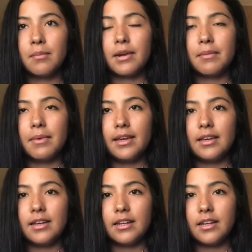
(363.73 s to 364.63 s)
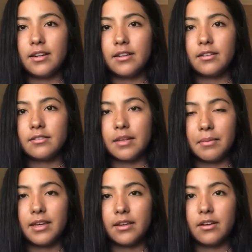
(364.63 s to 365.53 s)
but I'm hanging in here. I'm
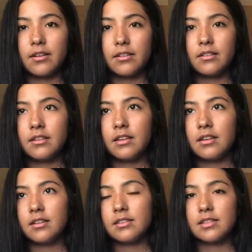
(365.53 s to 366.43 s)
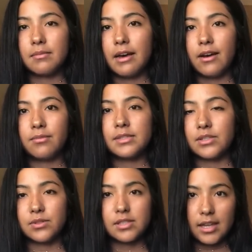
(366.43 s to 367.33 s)
hanging on. Somehow I'm
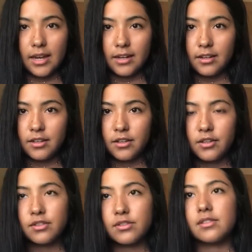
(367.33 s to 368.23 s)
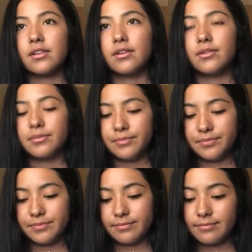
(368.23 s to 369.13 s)
still sane. So
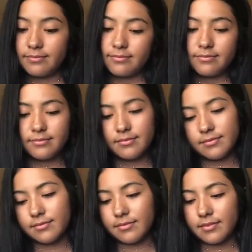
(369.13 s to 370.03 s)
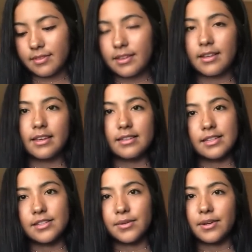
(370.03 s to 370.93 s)
I guess
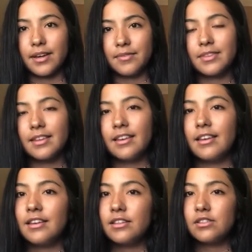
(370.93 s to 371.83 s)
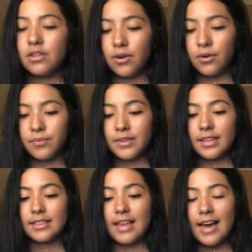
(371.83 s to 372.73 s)
that's okay. So
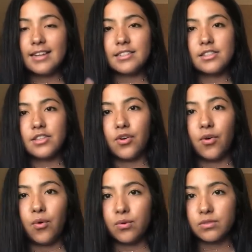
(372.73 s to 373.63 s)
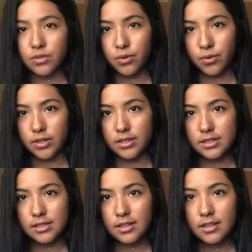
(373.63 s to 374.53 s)
that is the old
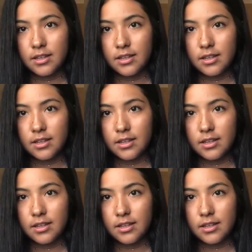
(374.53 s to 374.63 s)
course.